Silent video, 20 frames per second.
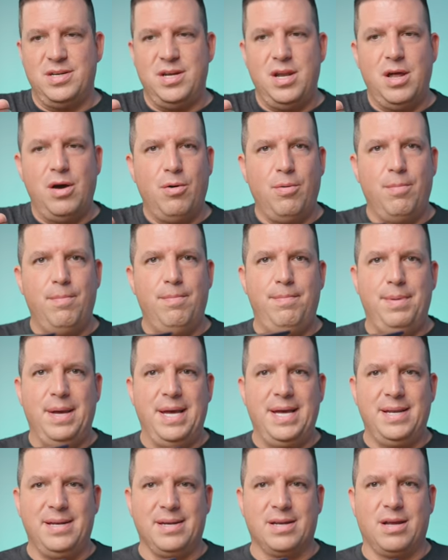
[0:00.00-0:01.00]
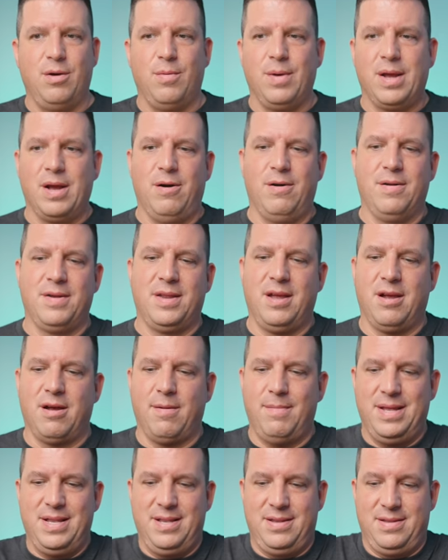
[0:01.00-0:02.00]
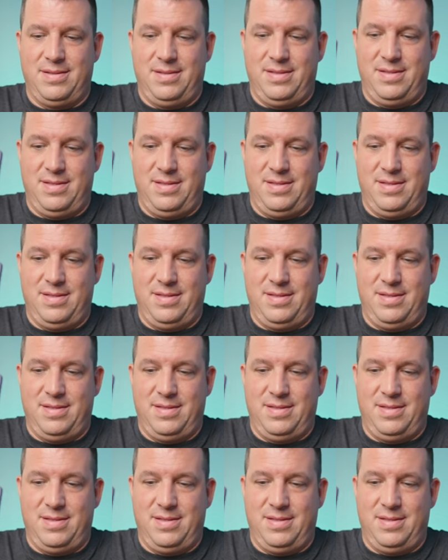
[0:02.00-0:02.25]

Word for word: no bend going on here. I mean,